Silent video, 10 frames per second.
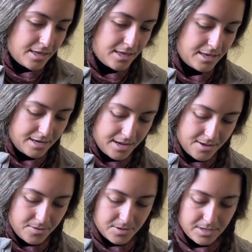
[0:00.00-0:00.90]
And
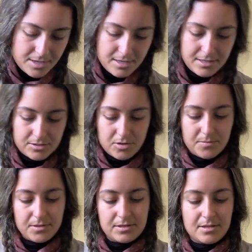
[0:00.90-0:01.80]
now let's open
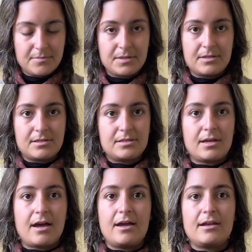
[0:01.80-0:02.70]
this up
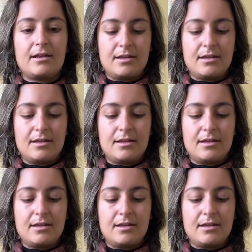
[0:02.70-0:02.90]
inside.